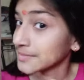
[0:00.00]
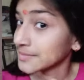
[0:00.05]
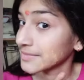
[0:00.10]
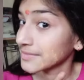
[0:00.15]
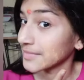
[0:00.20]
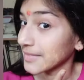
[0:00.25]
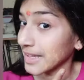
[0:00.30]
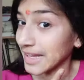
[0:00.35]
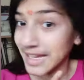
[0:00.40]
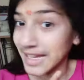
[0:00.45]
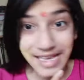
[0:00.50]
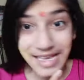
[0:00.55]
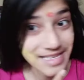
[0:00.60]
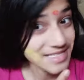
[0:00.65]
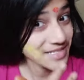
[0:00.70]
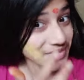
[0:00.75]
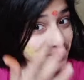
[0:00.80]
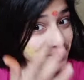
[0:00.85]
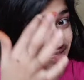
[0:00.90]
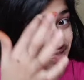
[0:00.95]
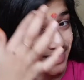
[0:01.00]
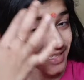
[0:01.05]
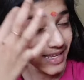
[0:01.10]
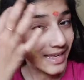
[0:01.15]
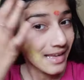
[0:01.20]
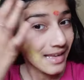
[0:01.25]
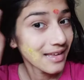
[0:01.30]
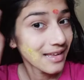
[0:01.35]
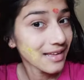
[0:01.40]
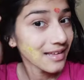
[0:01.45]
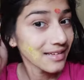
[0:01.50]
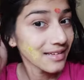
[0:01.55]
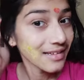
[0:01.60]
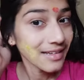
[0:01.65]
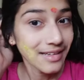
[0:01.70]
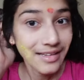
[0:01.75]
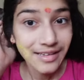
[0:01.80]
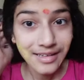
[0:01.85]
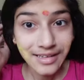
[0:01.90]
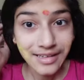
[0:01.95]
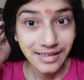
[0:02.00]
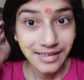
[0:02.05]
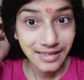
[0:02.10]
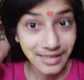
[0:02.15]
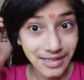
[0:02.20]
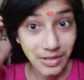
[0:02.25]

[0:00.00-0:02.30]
As you can see, it